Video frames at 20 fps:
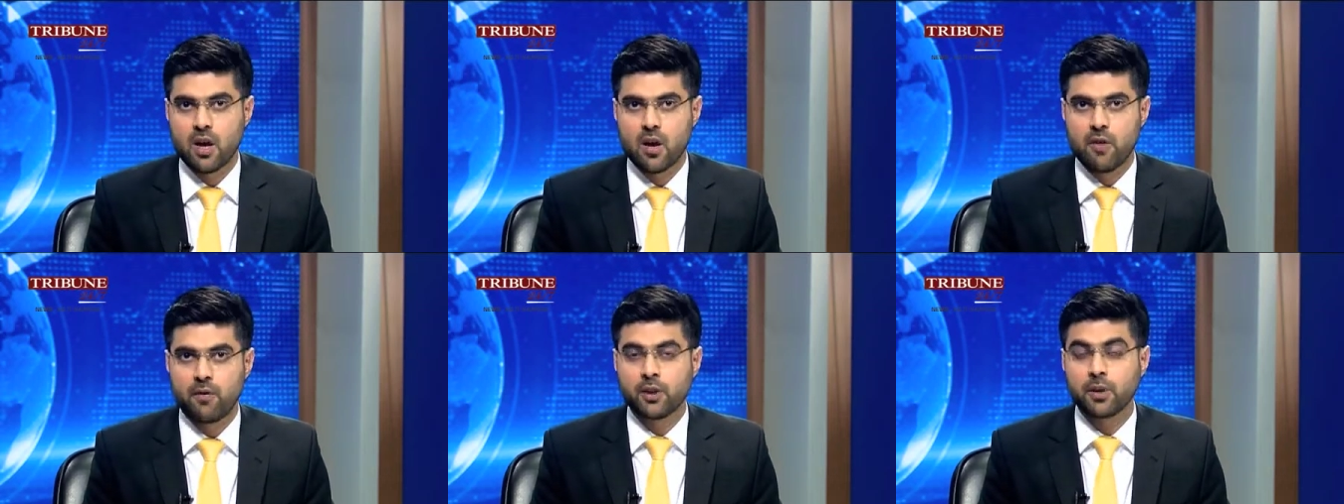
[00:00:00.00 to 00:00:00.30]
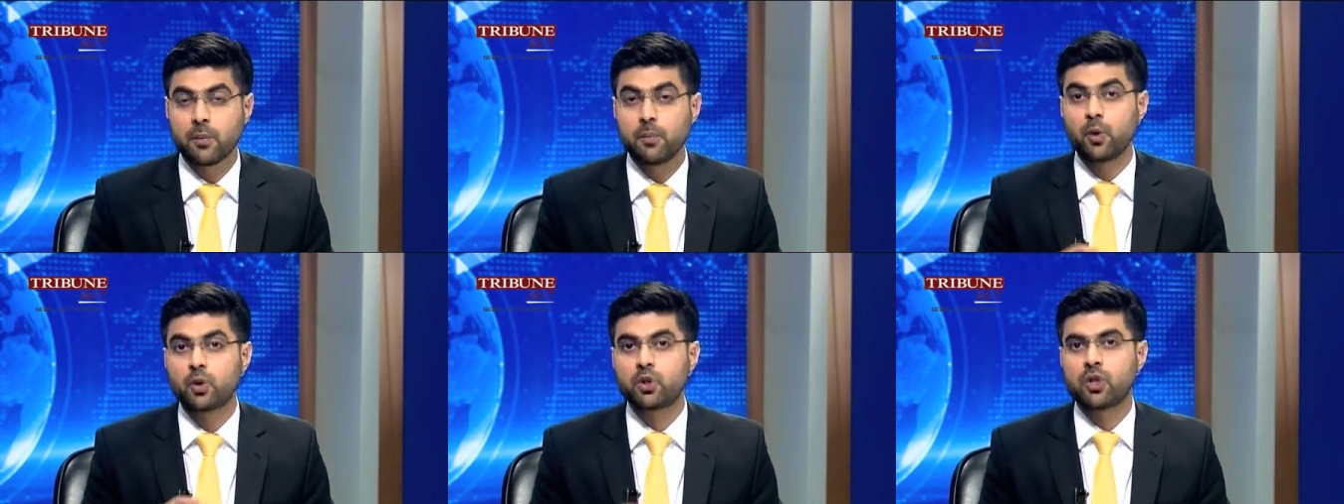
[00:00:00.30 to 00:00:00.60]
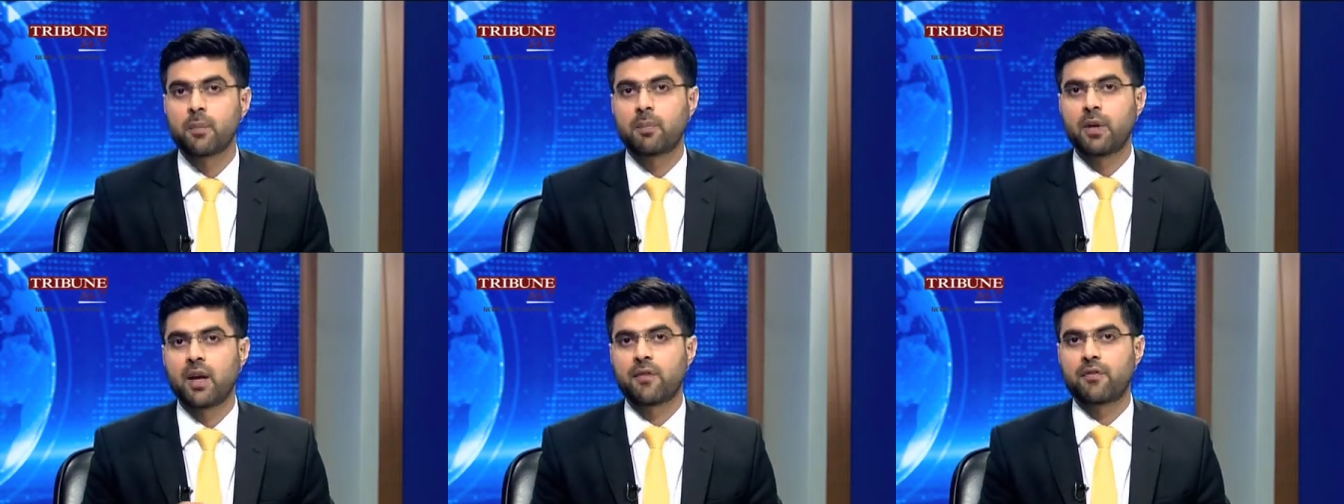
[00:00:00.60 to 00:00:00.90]
for the mutual
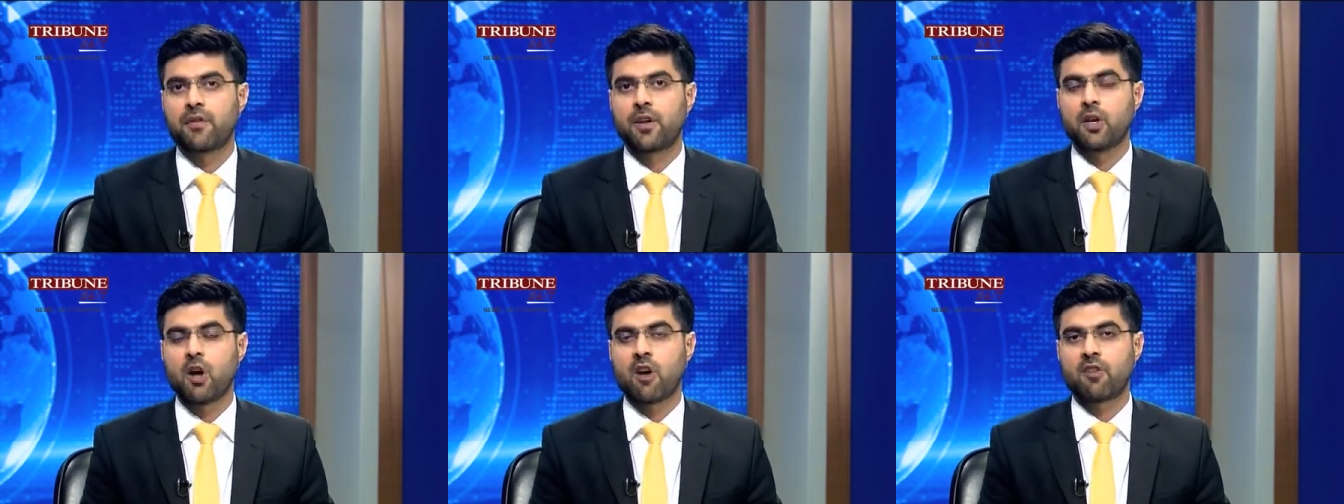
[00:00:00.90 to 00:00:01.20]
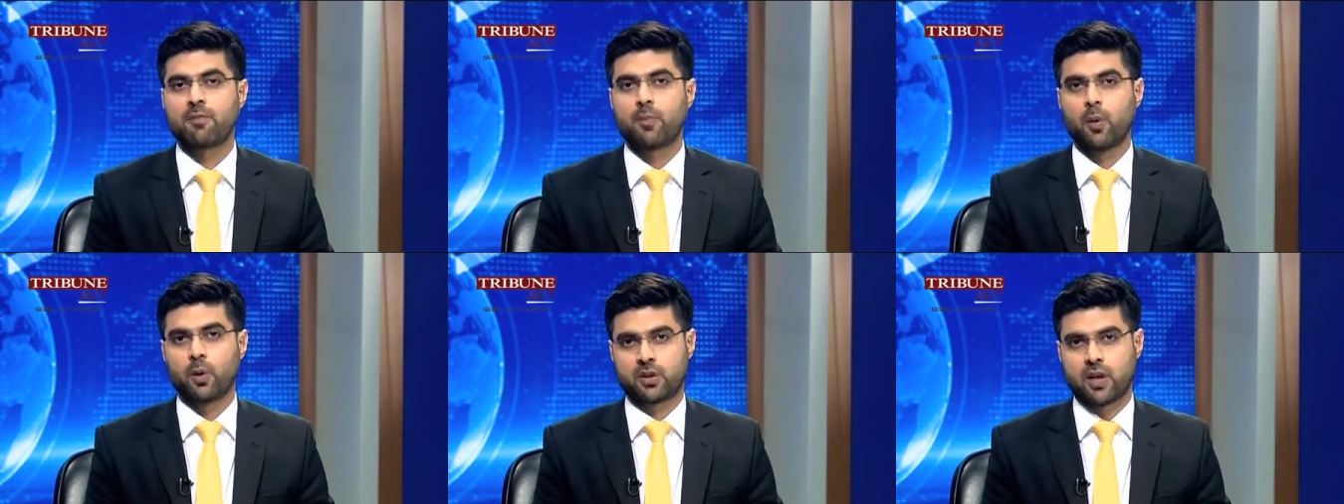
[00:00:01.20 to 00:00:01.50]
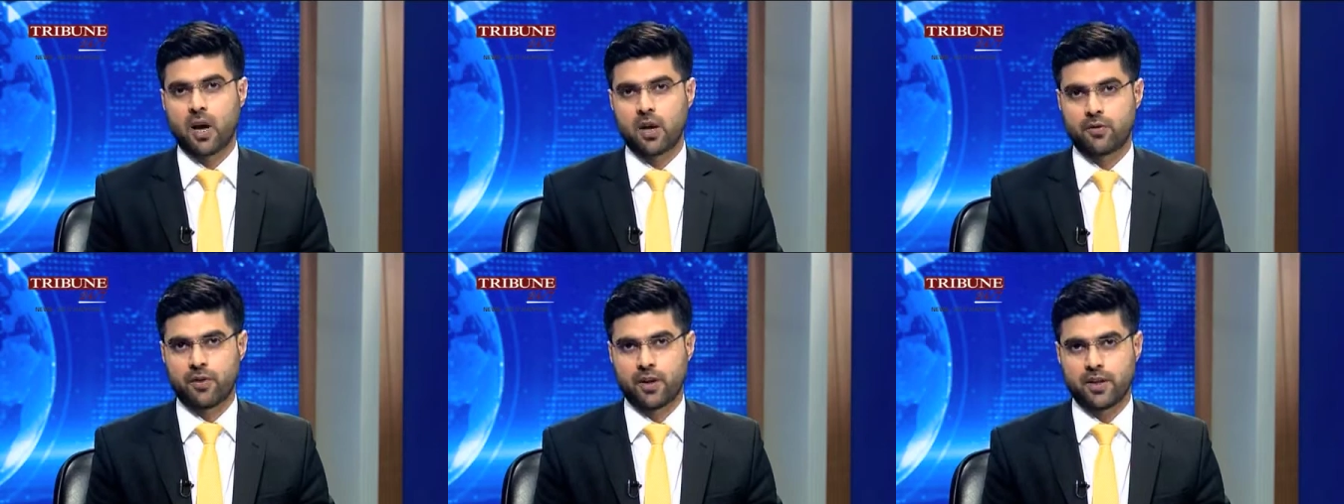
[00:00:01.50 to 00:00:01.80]
benefit of both
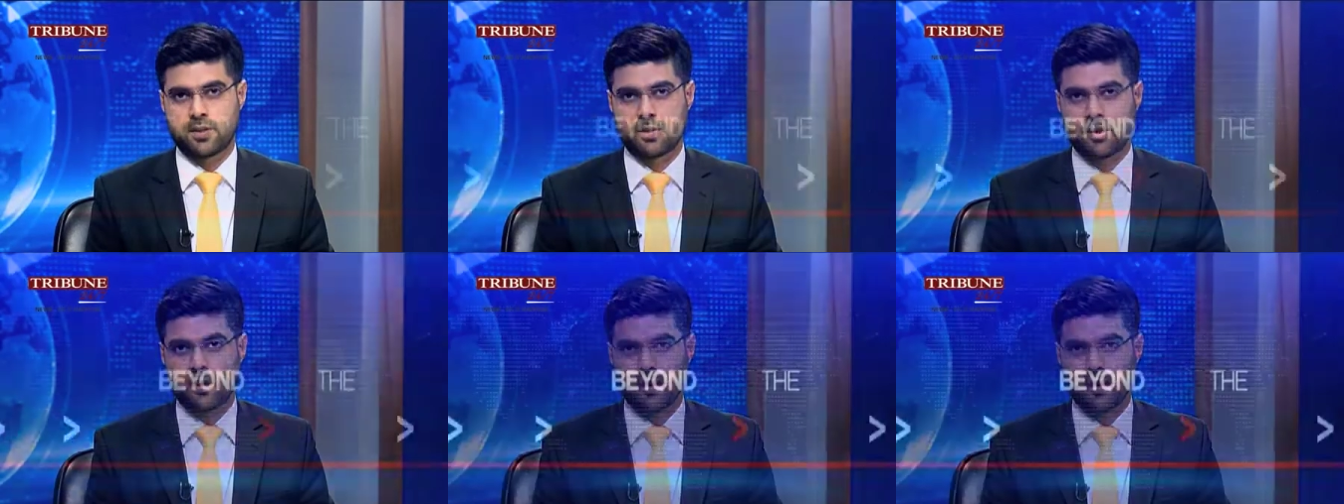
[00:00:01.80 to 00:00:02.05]
countries.